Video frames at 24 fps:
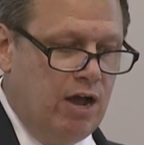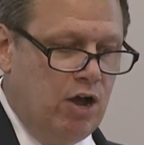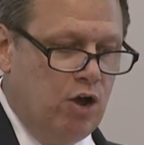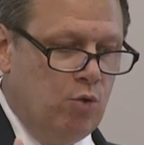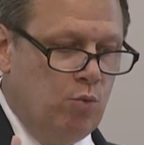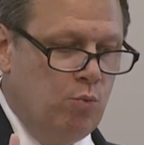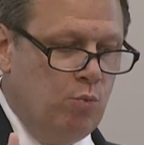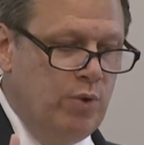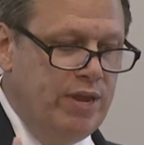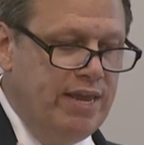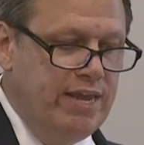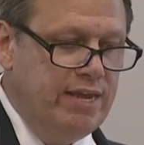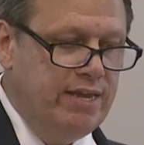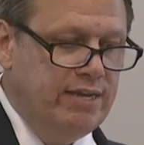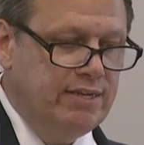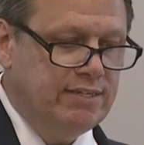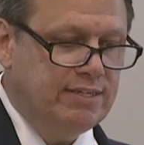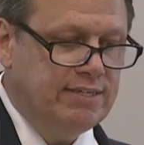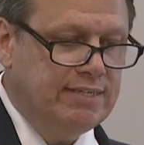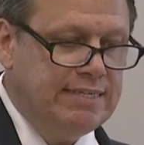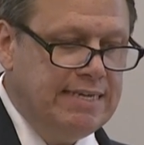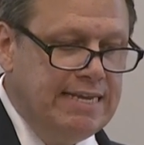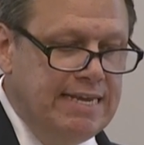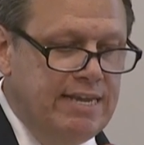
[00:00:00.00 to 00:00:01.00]
we
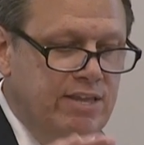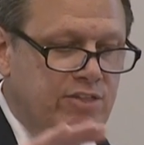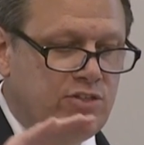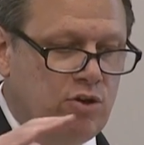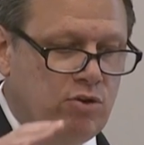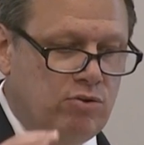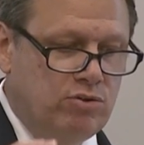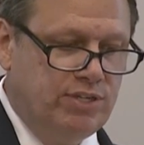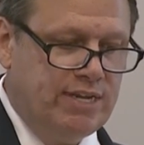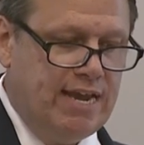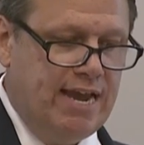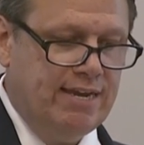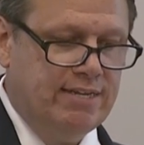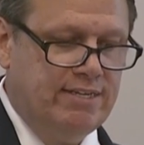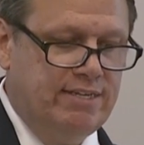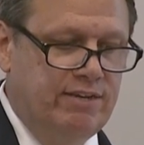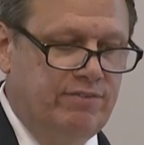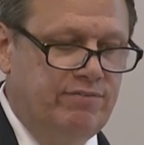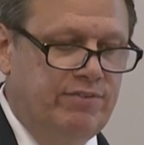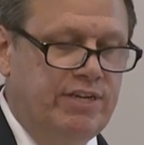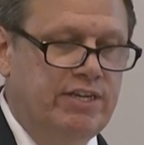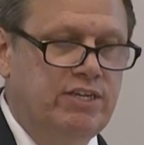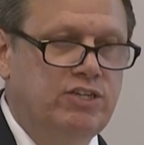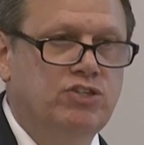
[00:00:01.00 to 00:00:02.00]
see those
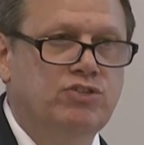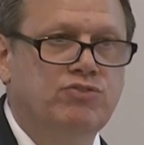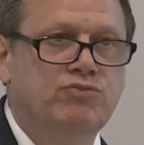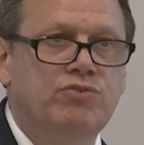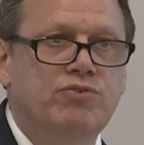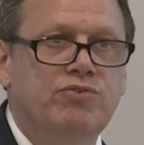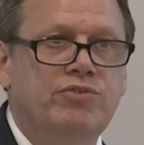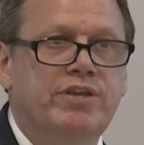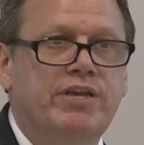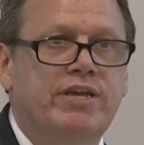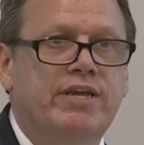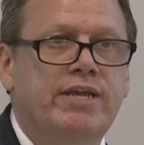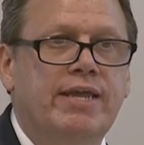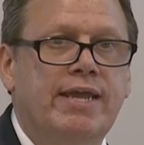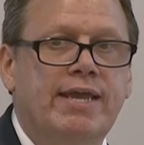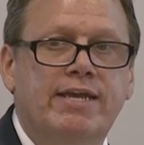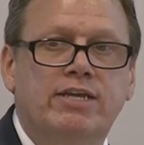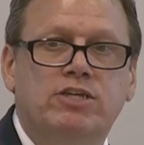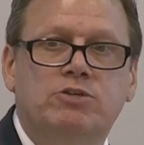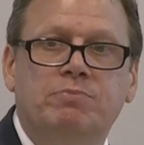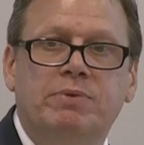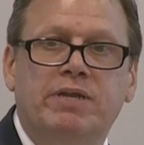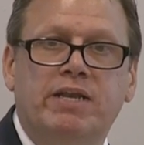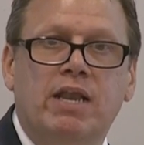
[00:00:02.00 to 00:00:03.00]
activities through the
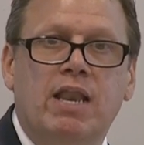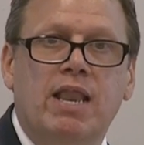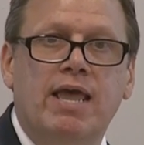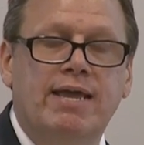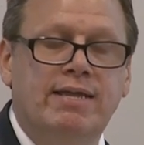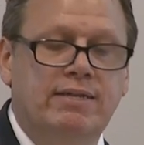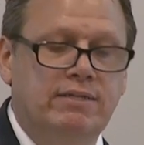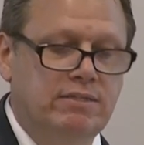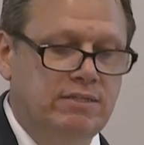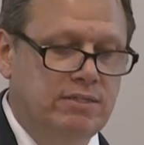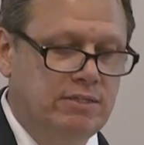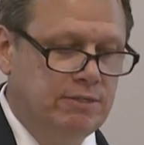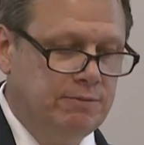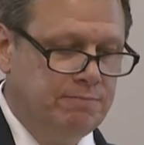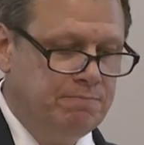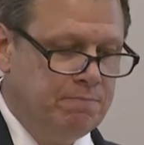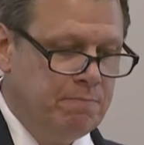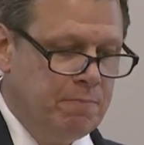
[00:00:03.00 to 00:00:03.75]
engagement lens.